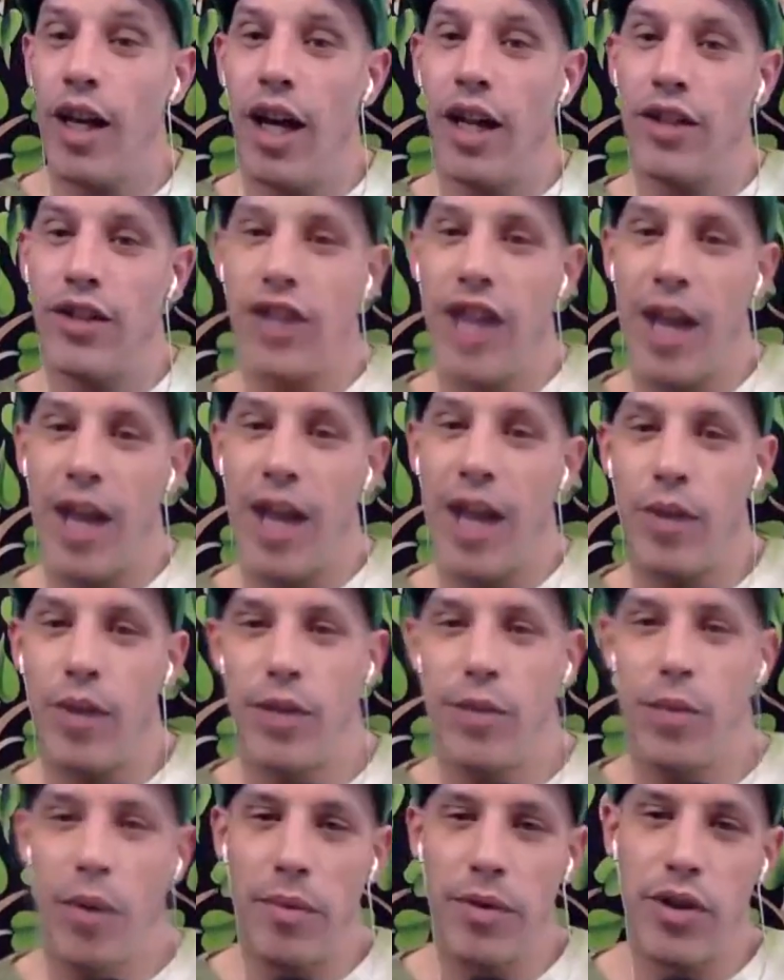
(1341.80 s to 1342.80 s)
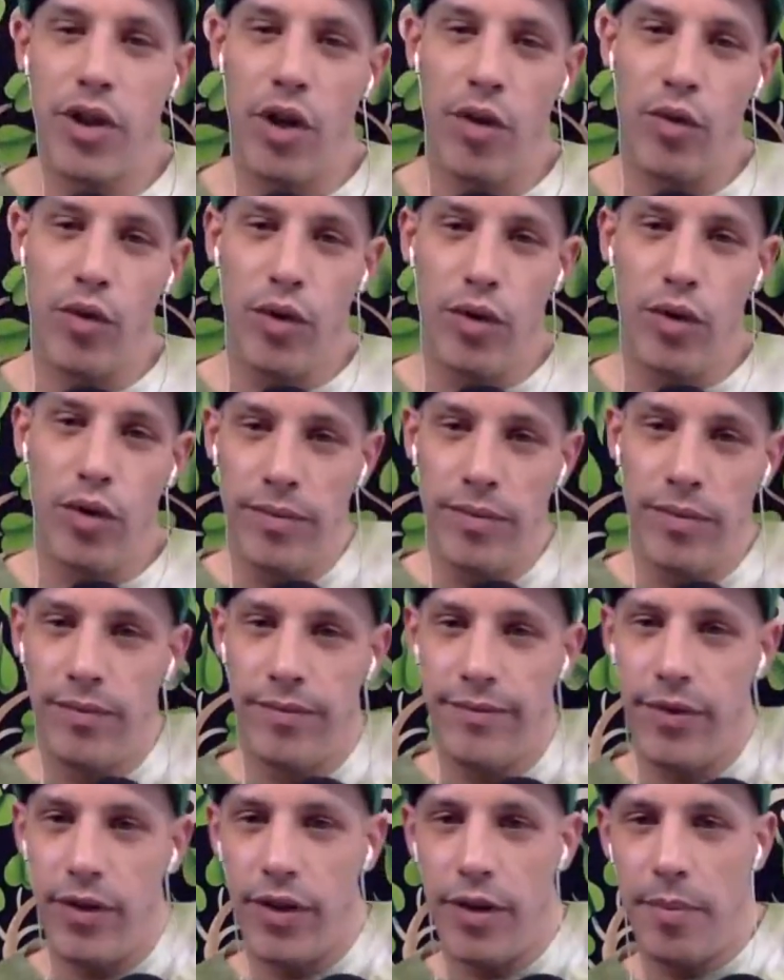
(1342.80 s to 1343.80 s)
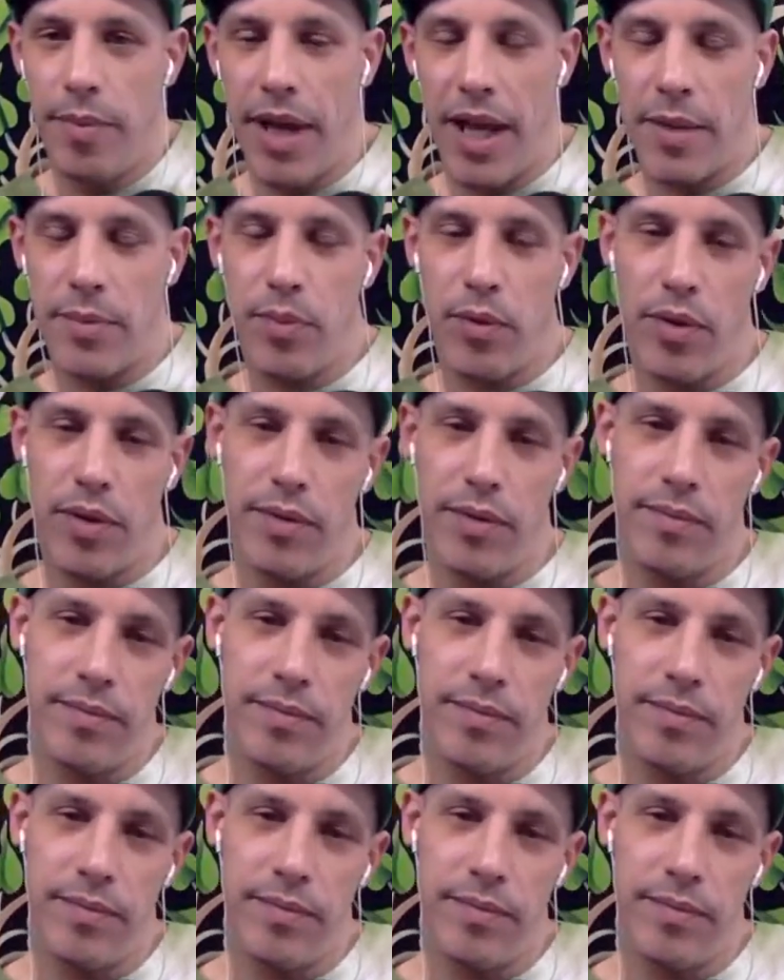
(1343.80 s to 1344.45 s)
Jen, what was your rule for the passport?